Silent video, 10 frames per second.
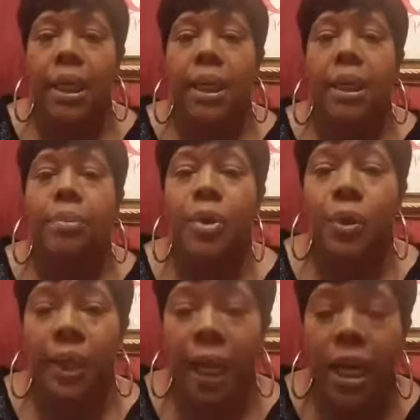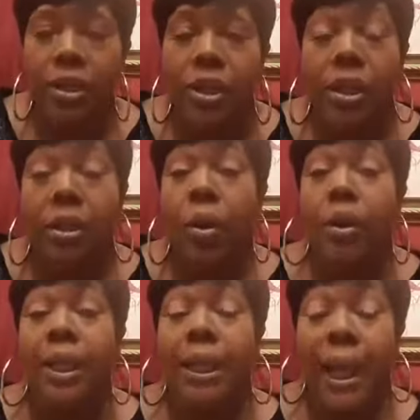communication, or
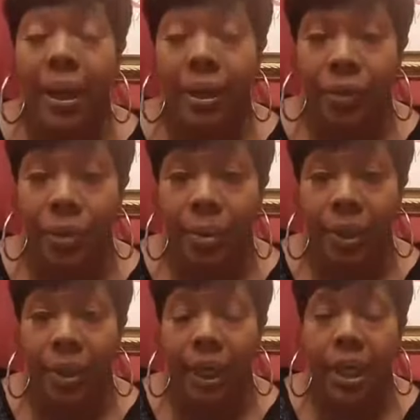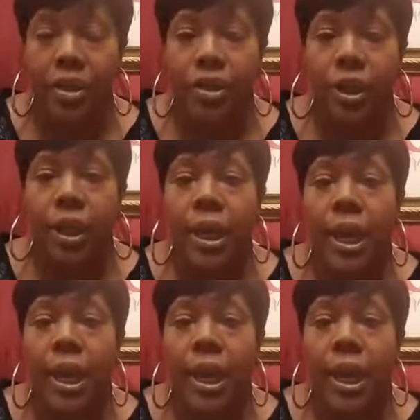the lack of communication,